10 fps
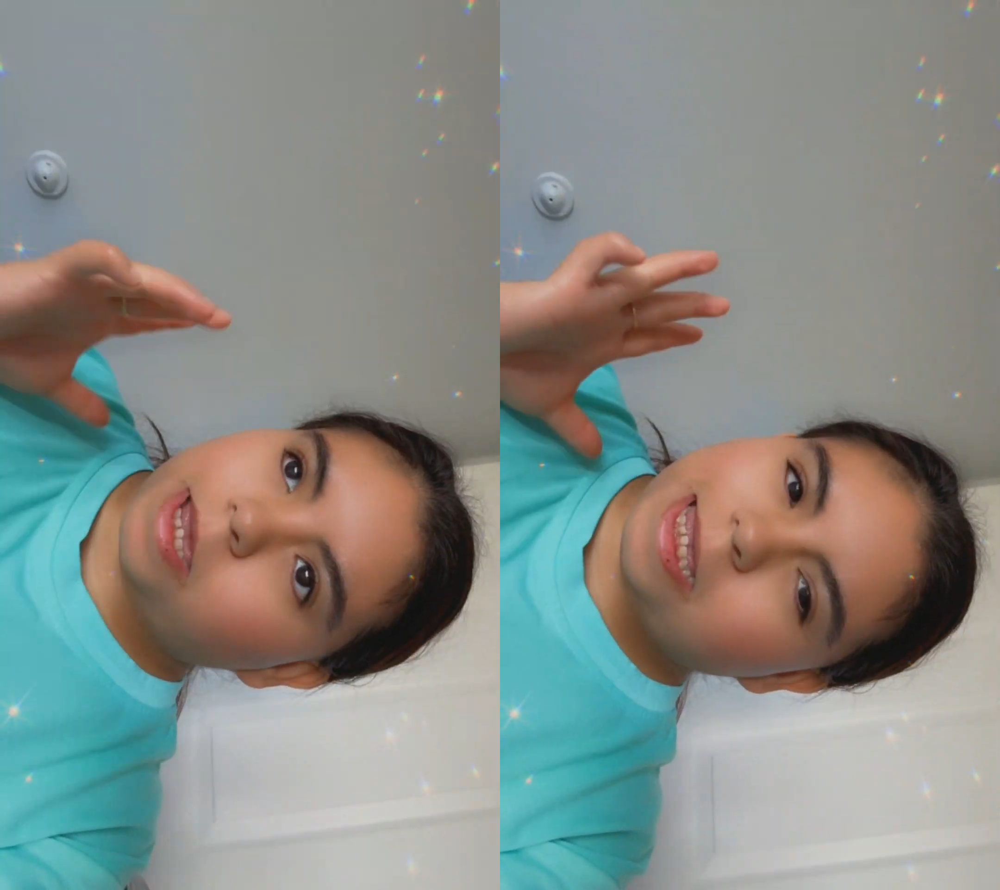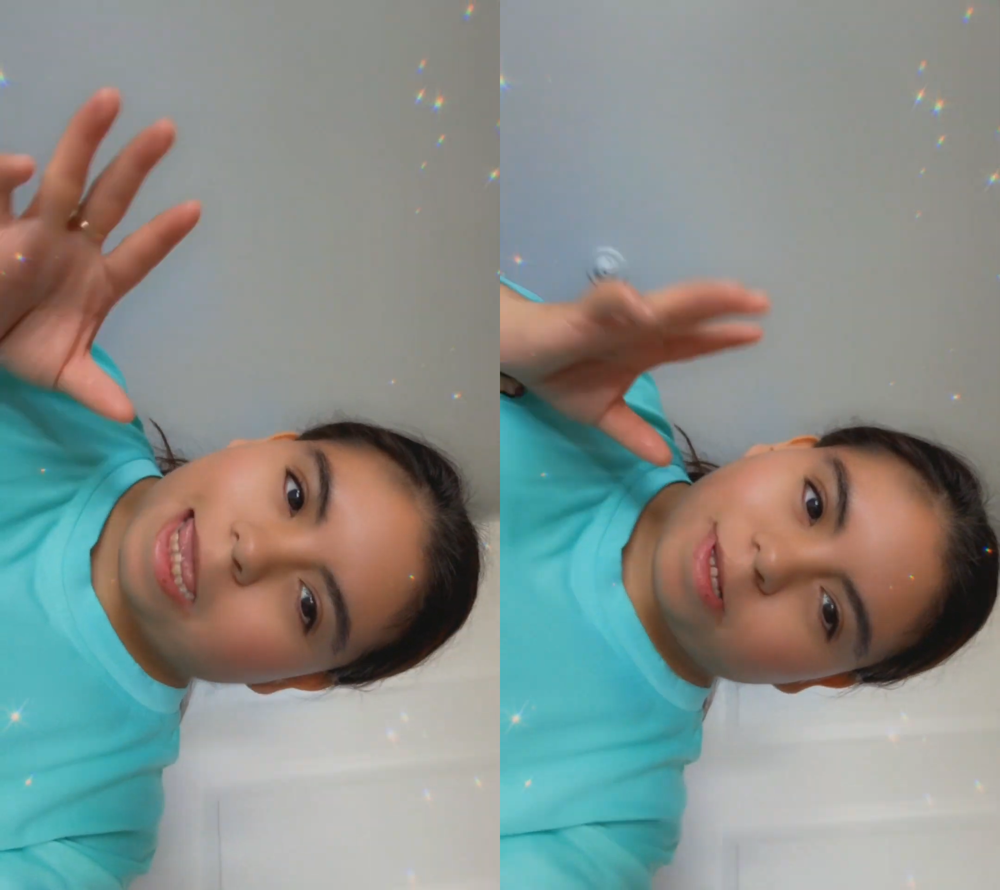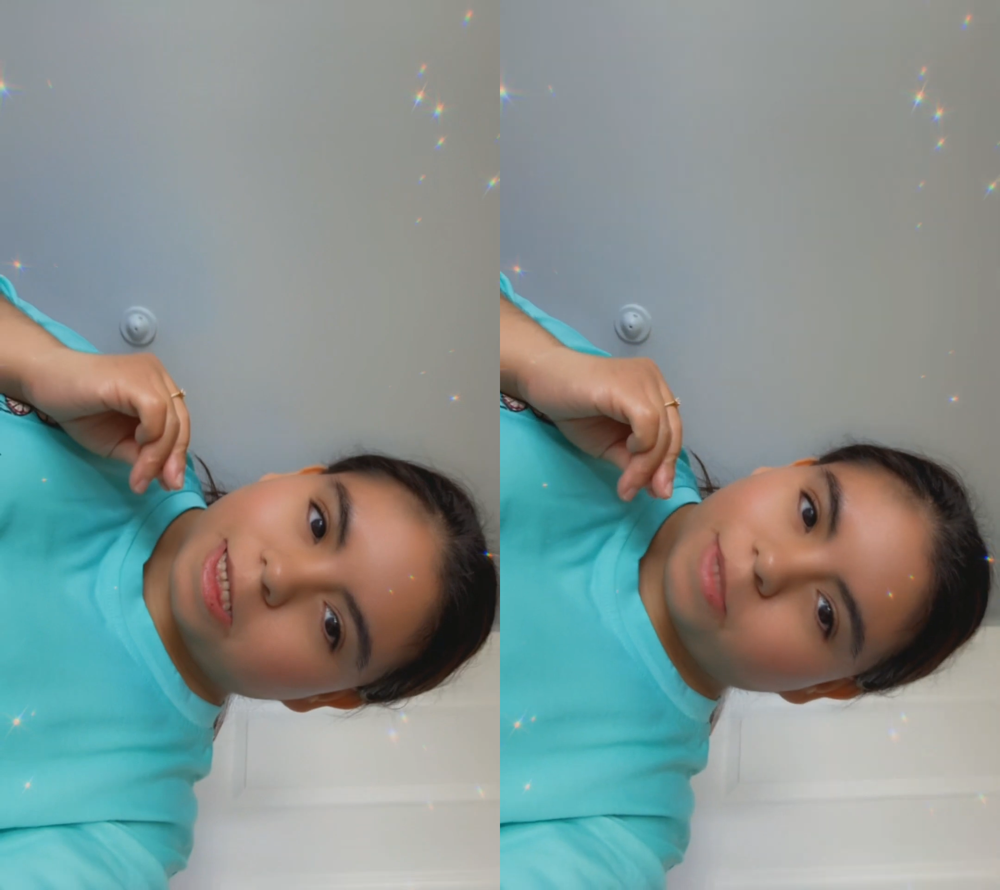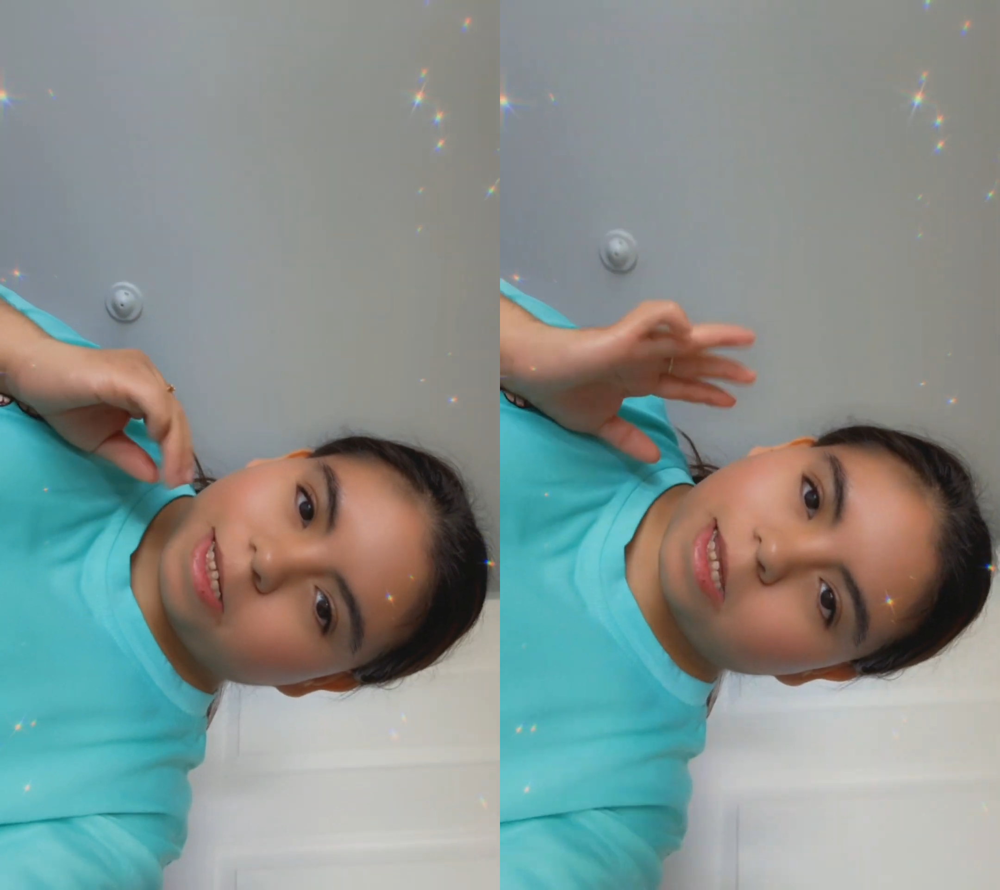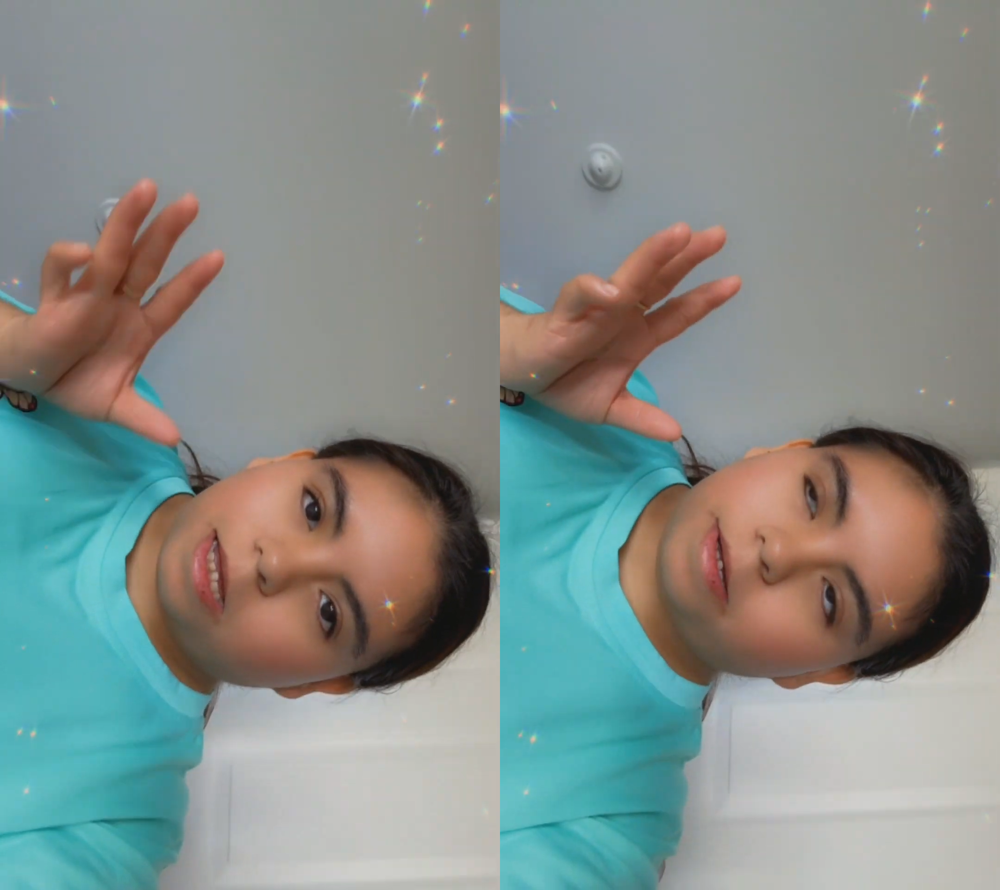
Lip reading: like 11 something.